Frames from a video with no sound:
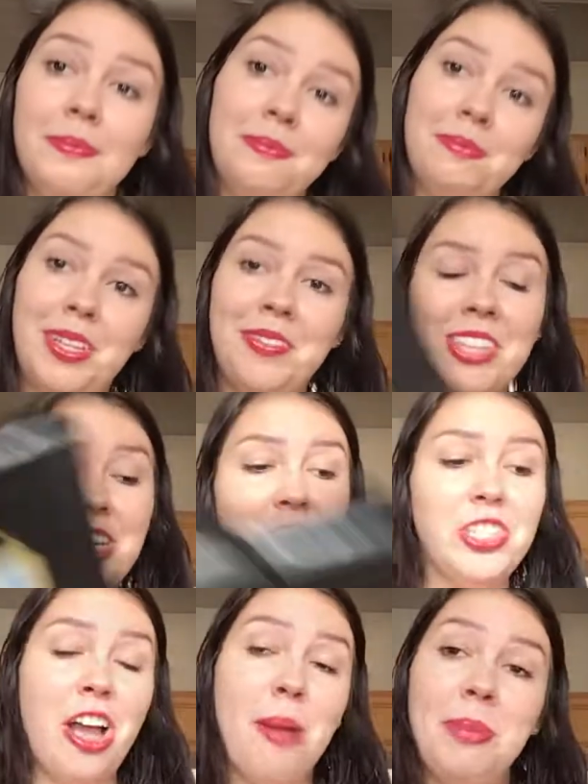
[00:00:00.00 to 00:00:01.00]
Maybe they
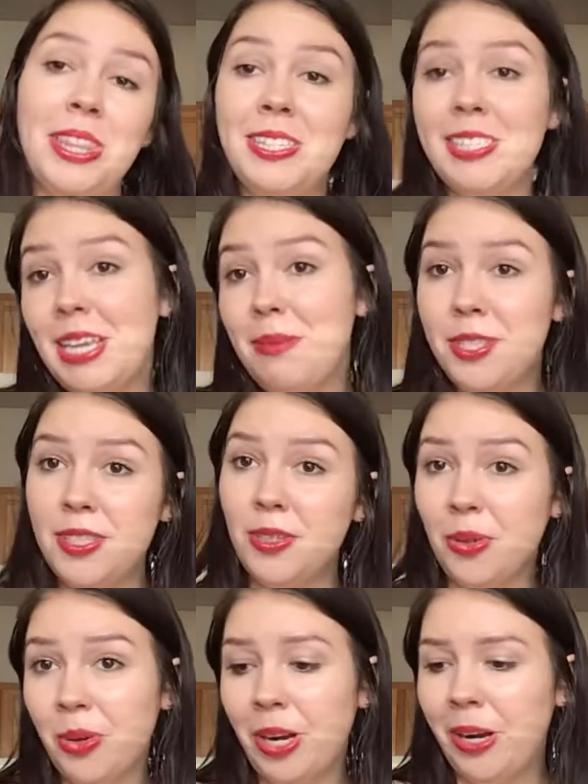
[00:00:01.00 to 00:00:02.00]
shop at the same
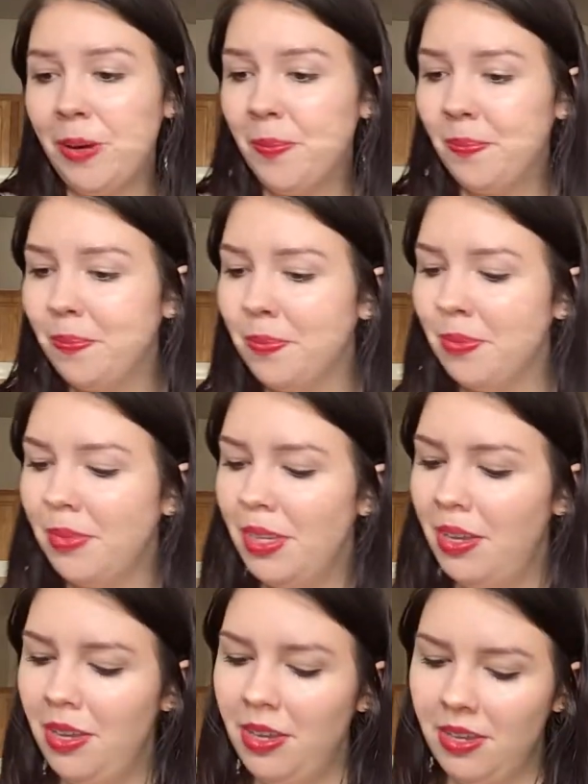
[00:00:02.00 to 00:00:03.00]
store.
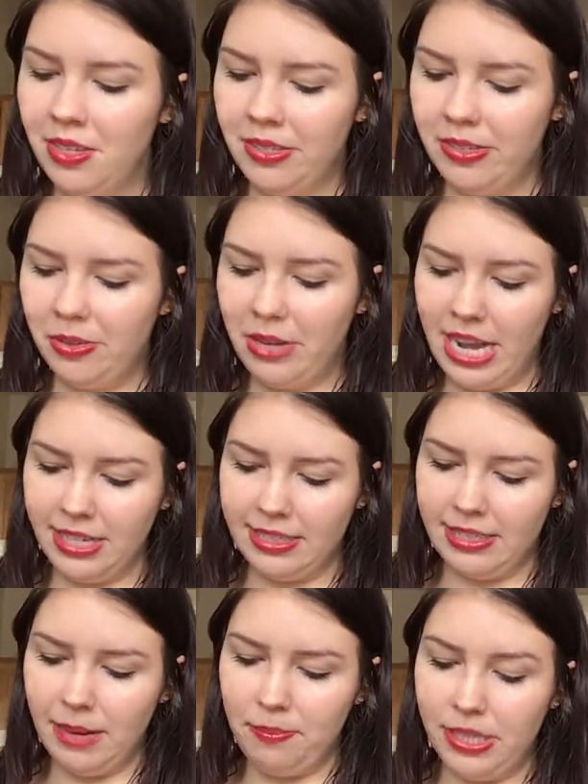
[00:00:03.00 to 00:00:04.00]
So
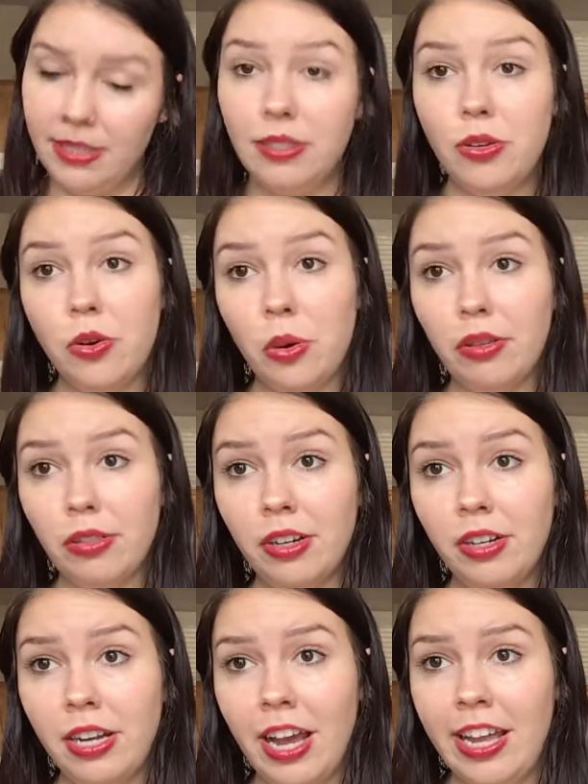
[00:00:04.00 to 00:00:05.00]
next up is
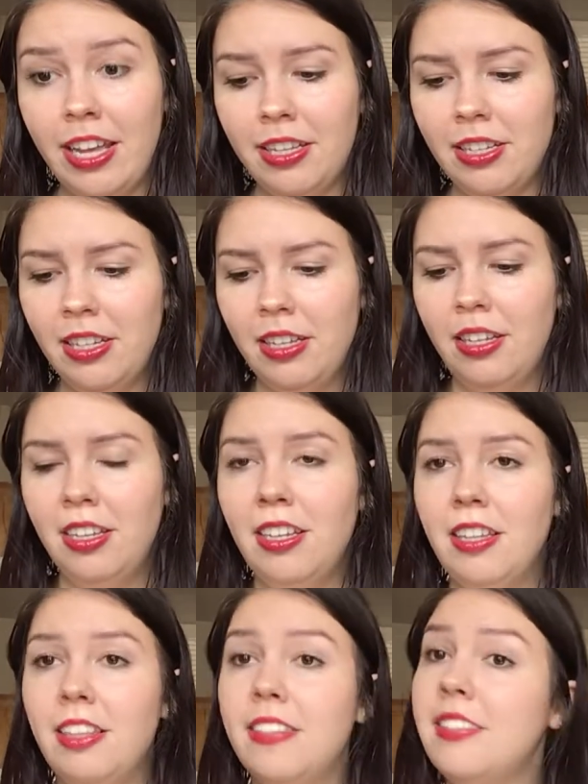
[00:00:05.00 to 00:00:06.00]
Northern Night.
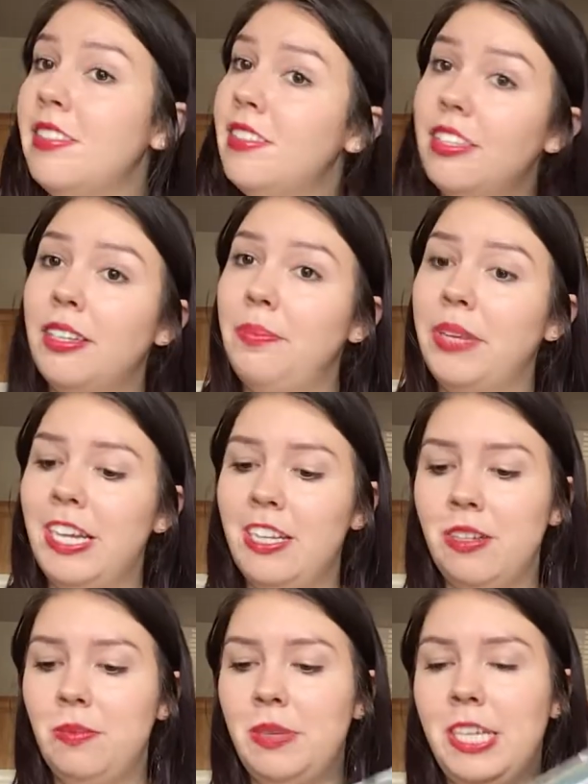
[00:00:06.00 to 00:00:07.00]
This is a
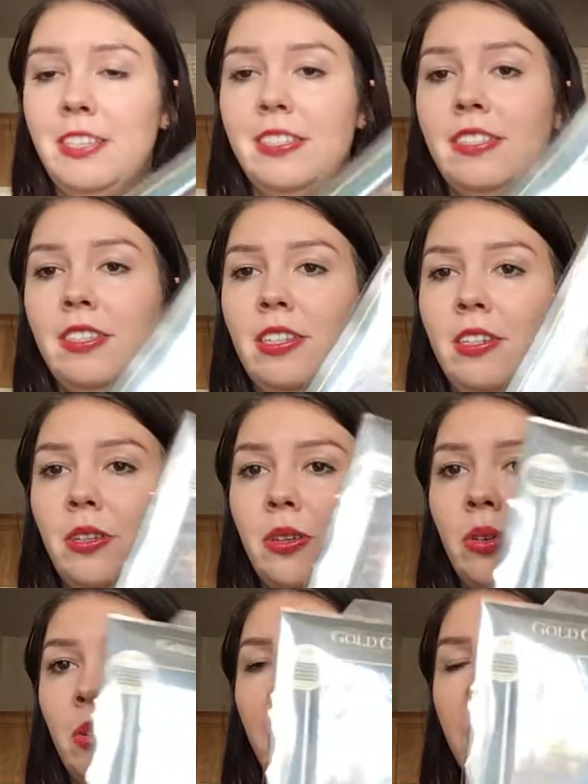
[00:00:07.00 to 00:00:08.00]
companion piece
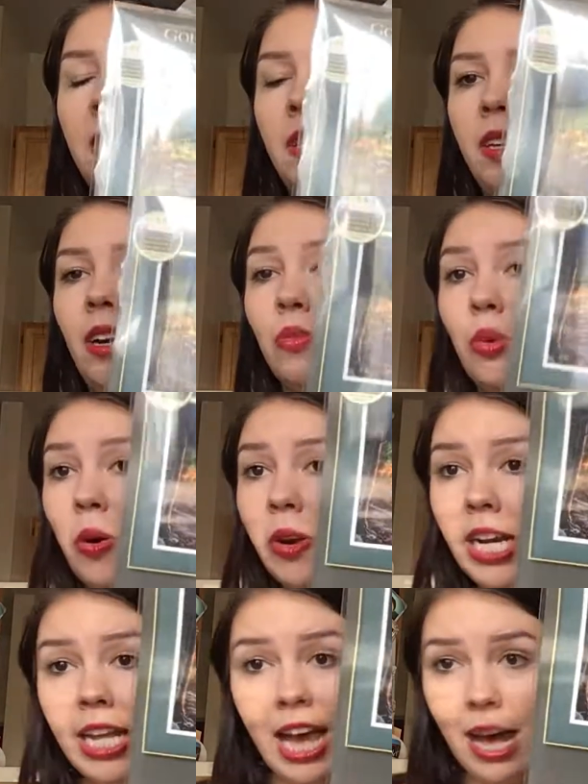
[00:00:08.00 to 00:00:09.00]
to Aurora
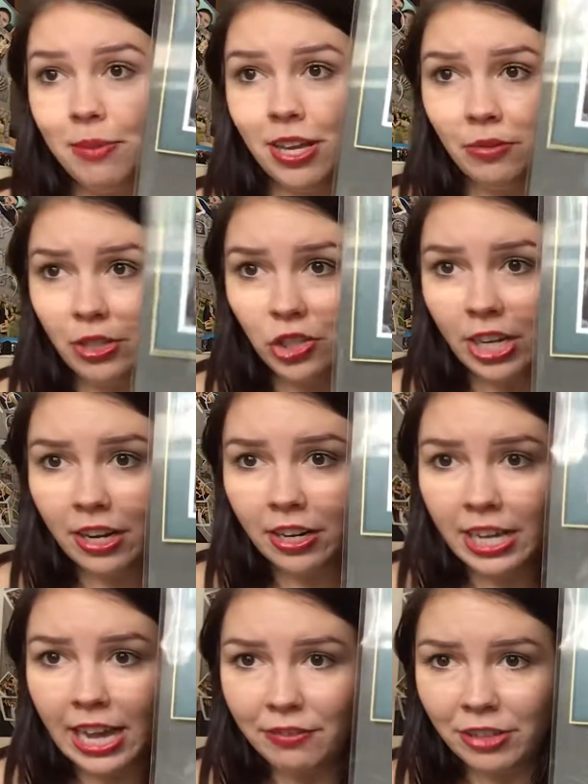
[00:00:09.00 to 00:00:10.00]
Cabin, which I
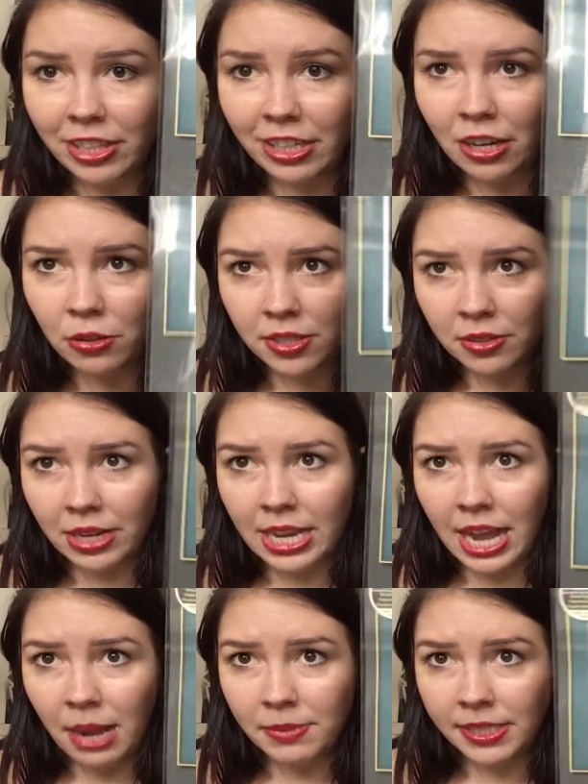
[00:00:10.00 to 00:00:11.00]
already have on the go, so I
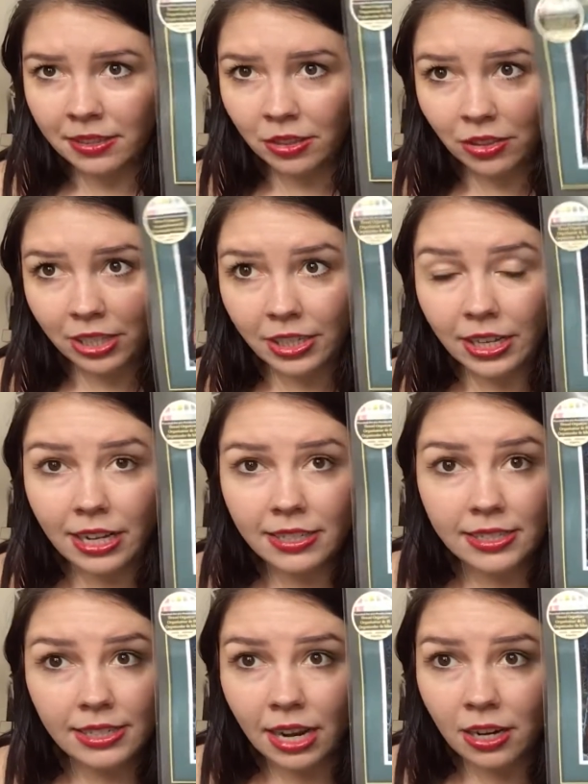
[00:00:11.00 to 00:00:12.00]
absolutely cannot
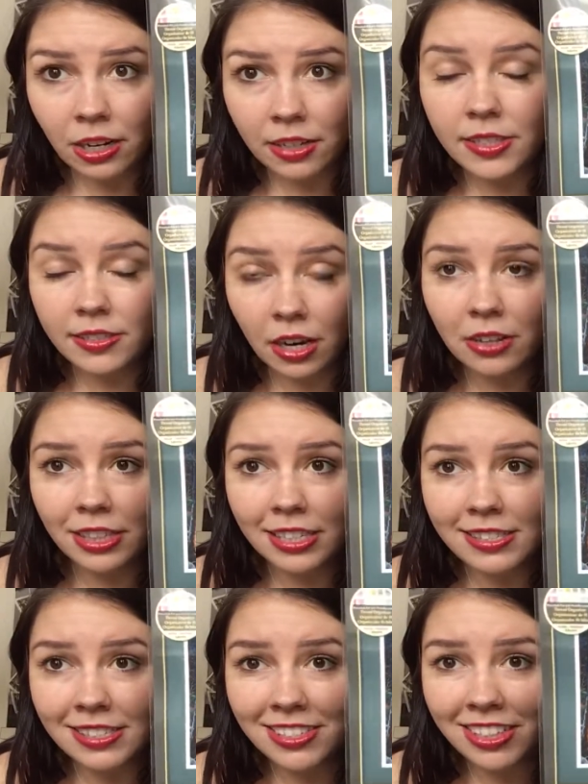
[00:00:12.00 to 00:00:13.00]
start
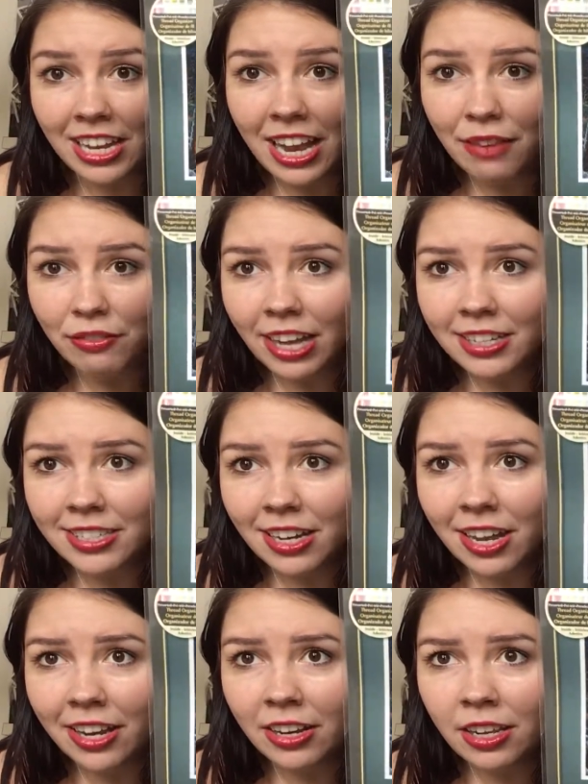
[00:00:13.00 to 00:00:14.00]
this until I have that
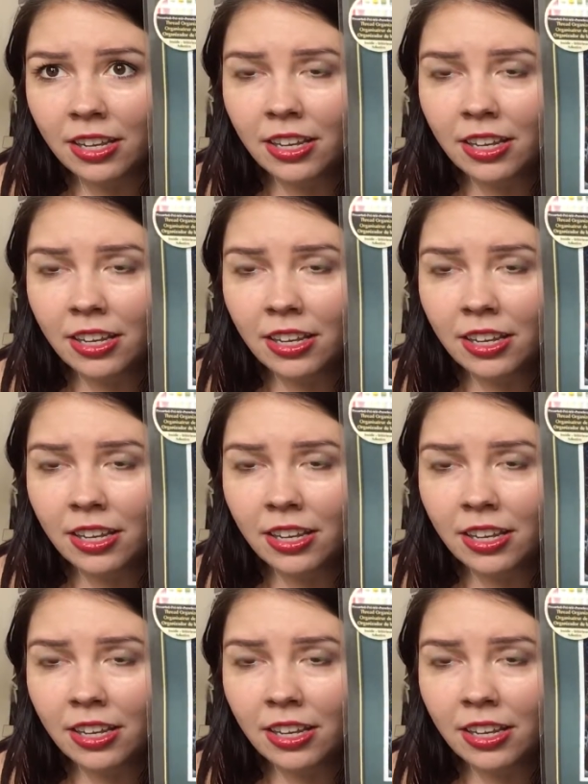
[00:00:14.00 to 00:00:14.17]
done.